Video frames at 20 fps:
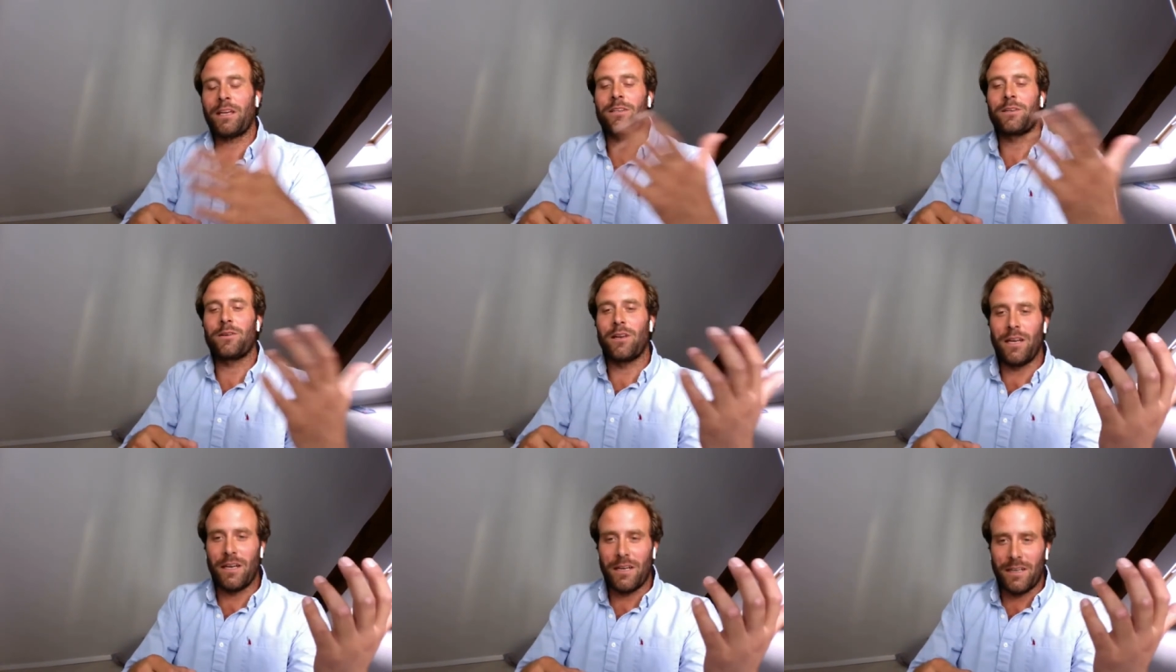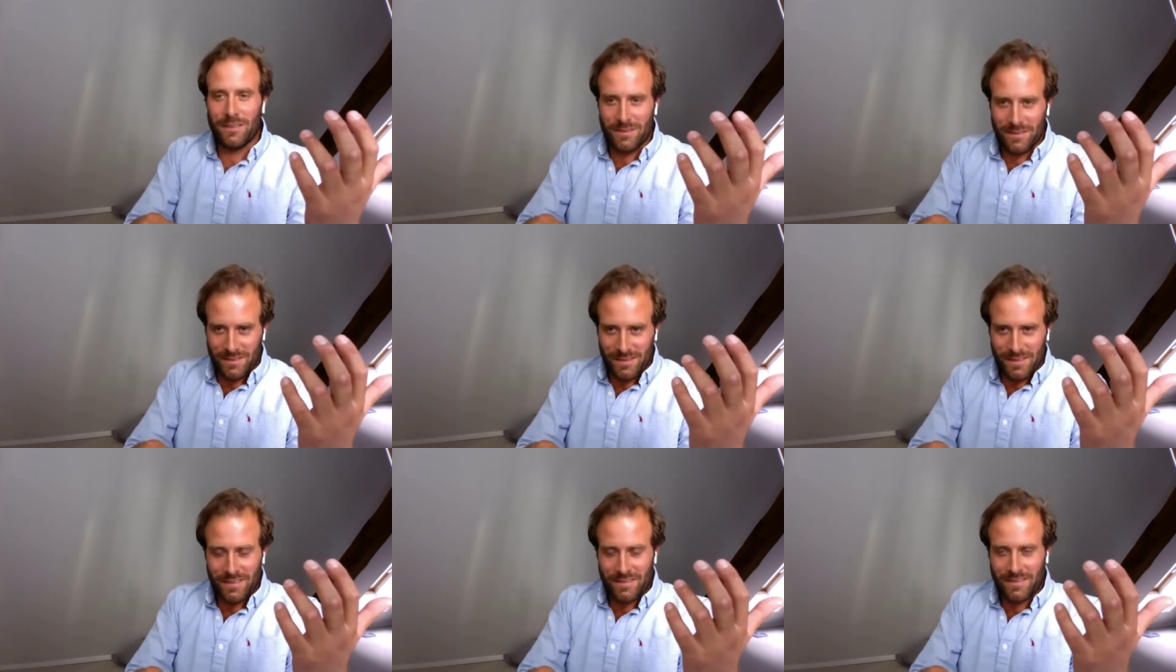
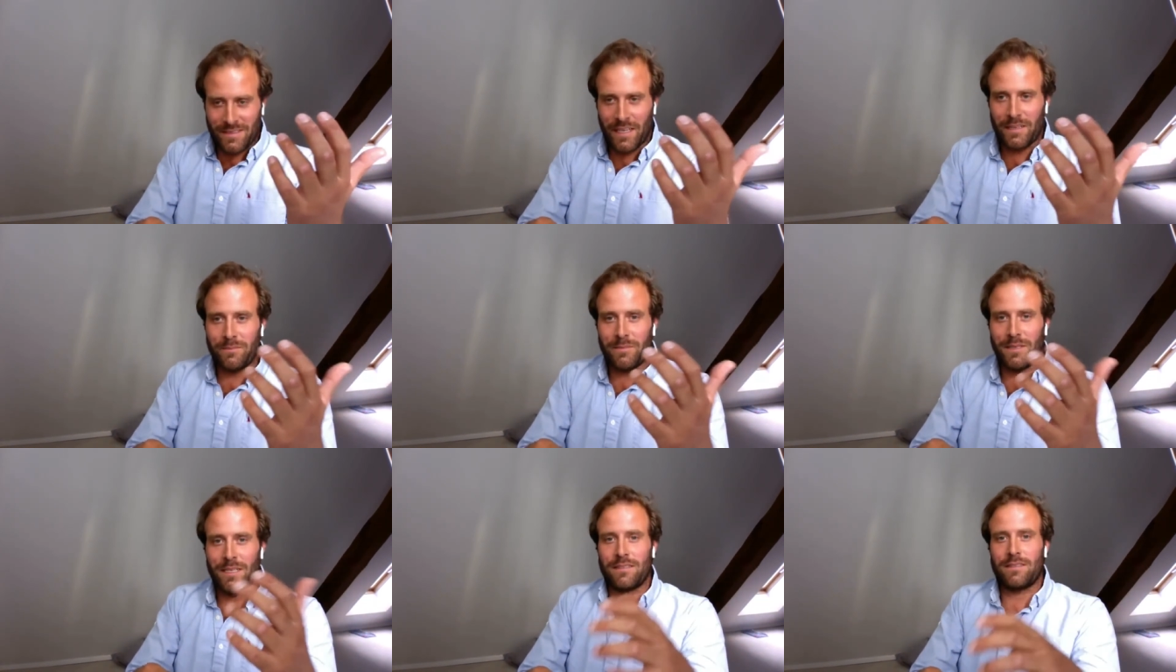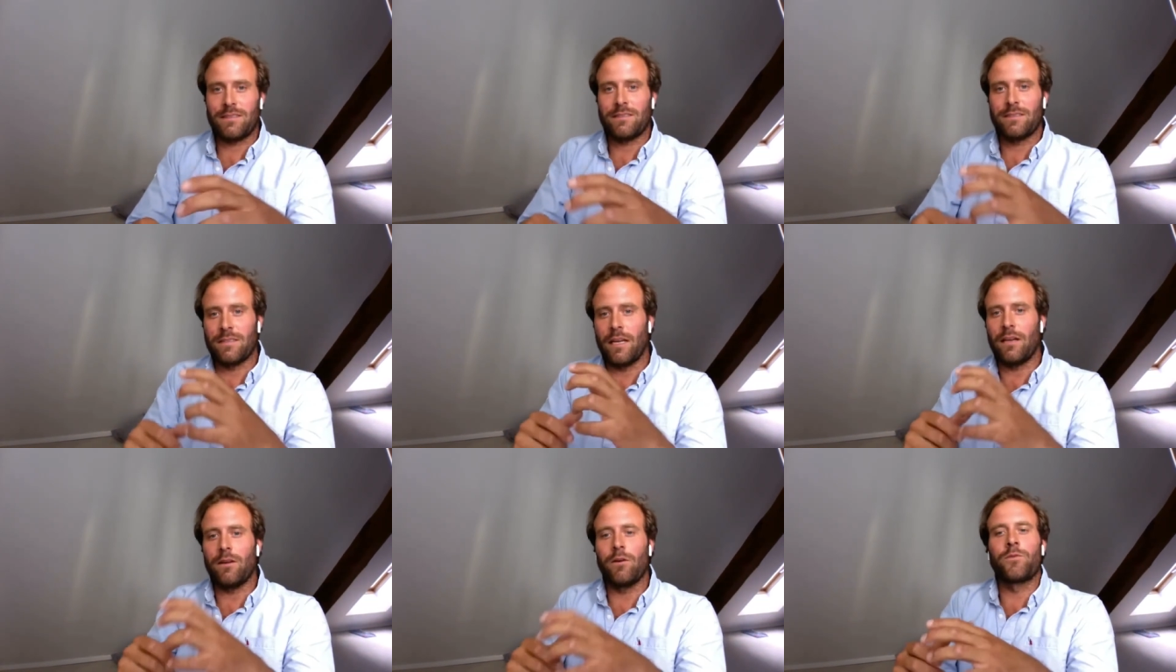regular sail mark.
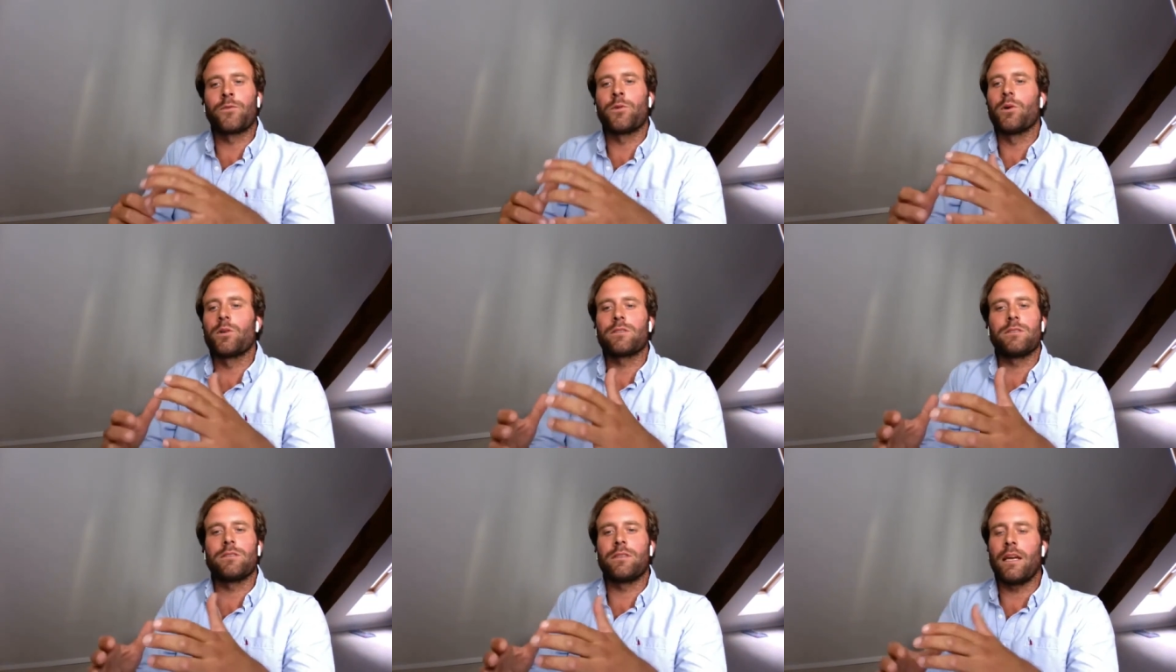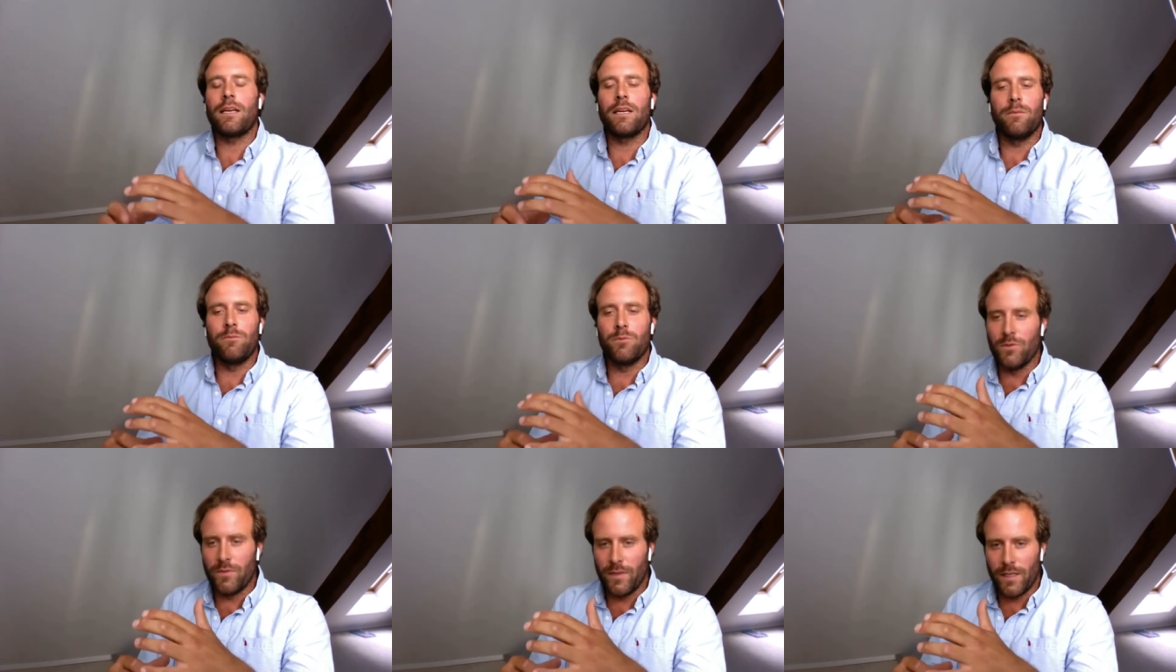They, of course,
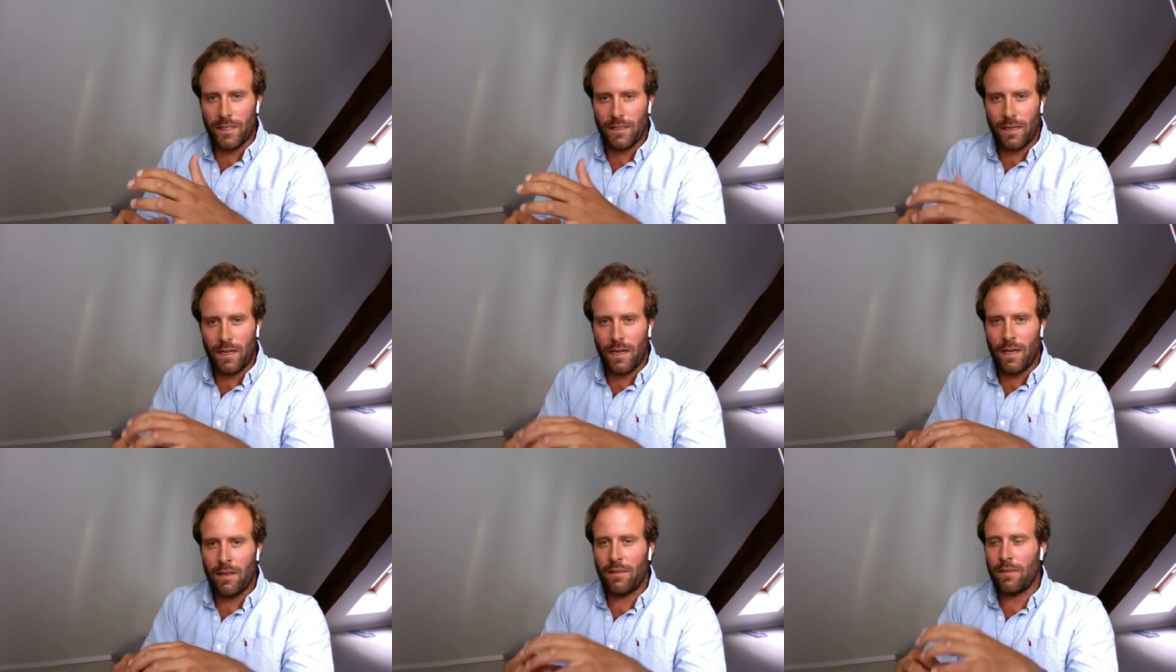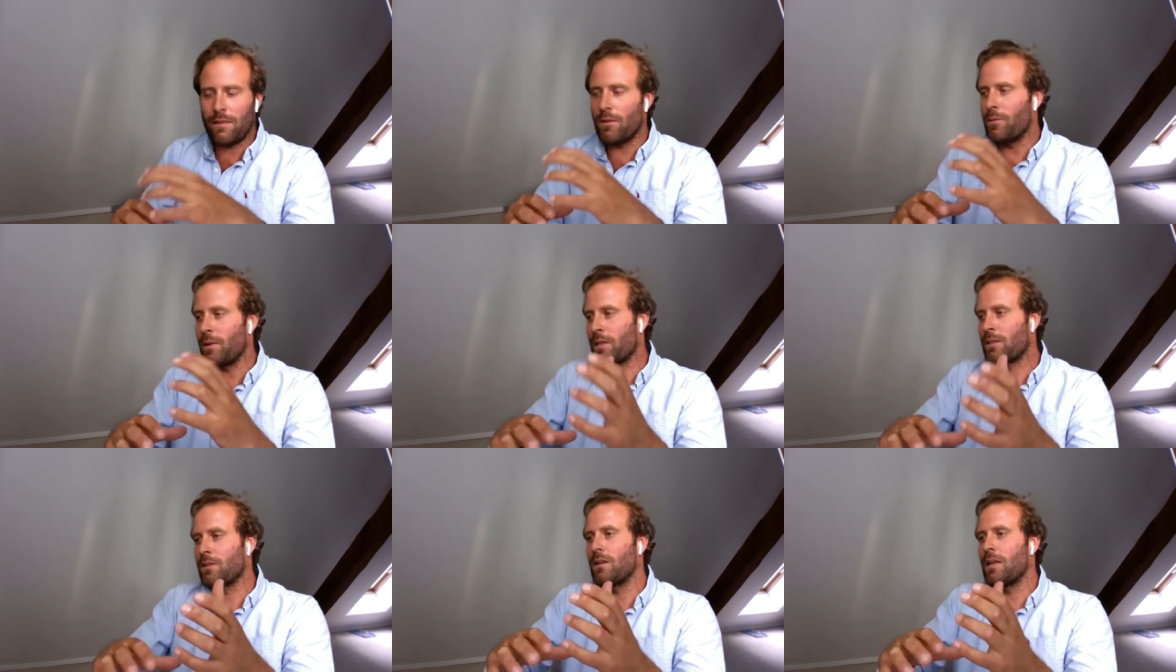they are moving,
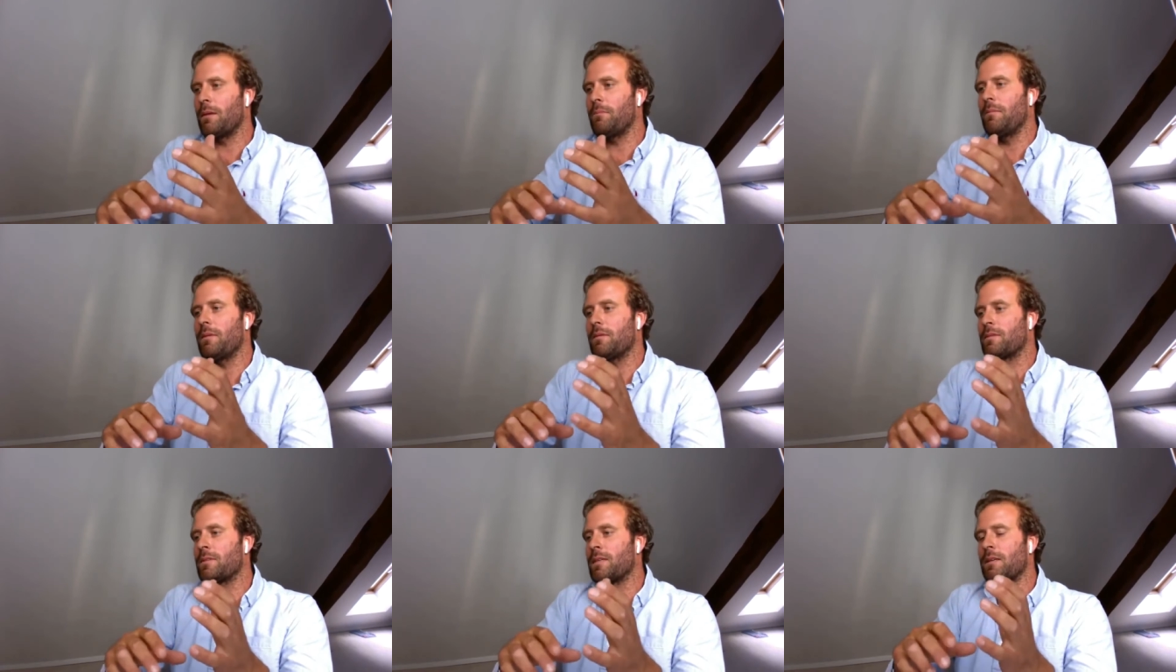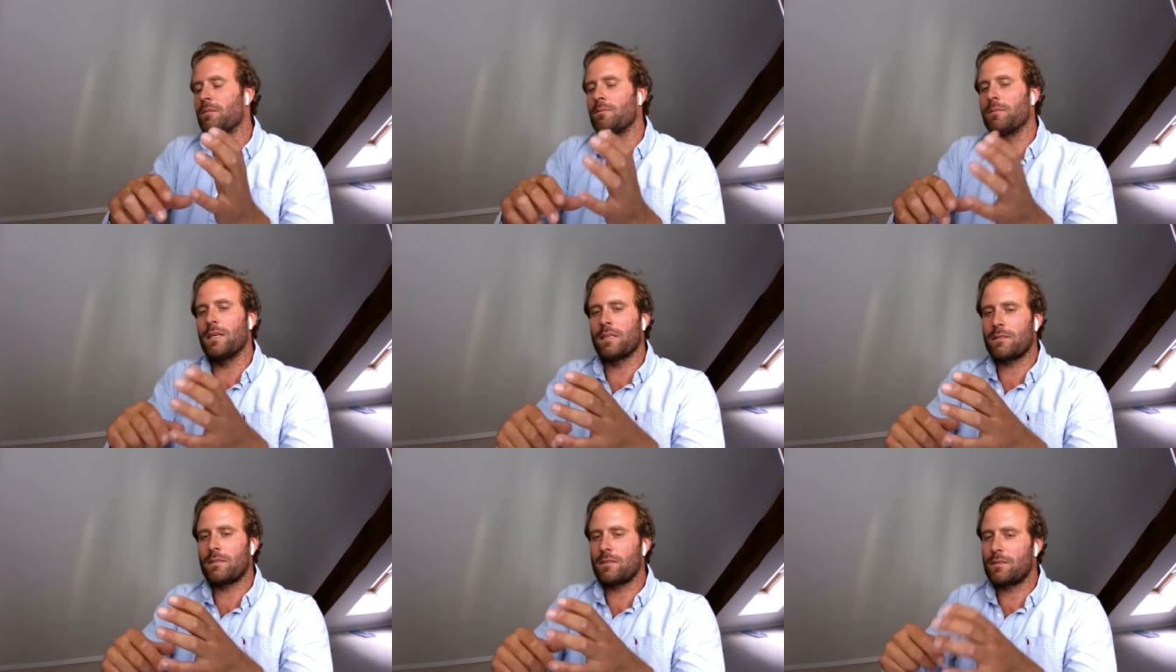and regular
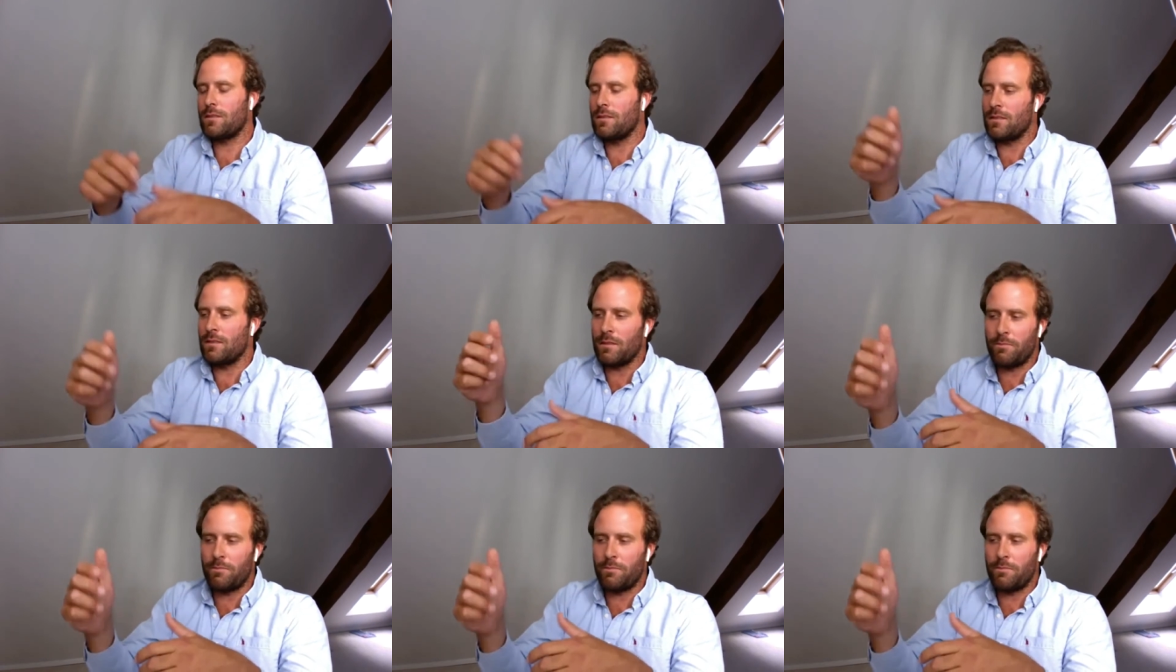sail mark,